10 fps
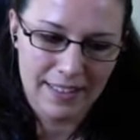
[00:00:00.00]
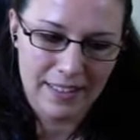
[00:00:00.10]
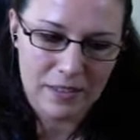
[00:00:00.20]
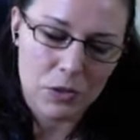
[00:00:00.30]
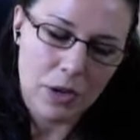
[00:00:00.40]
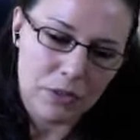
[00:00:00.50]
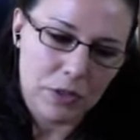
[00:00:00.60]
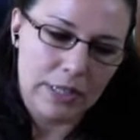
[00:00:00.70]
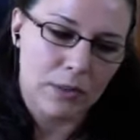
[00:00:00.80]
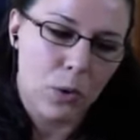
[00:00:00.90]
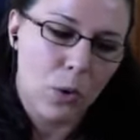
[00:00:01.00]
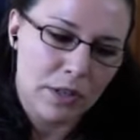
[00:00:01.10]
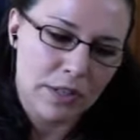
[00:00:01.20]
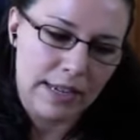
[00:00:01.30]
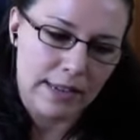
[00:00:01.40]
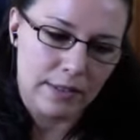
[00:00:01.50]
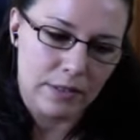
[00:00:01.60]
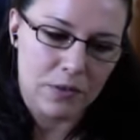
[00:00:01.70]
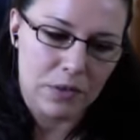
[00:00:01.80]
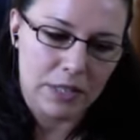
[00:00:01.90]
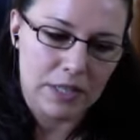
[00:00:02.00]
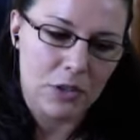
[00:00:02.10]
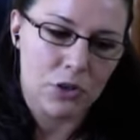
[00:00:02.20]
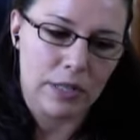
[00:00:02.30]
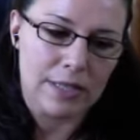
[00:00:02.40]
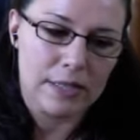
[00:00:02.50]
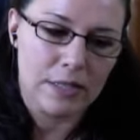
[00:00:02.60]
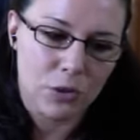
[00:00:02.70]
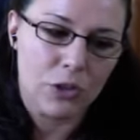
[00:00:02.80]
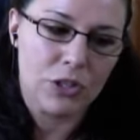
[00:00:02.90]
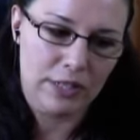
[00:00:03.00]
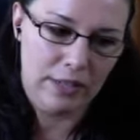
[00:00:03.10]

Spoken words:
so you have to, like, coordinate, you have to, like, centralize certain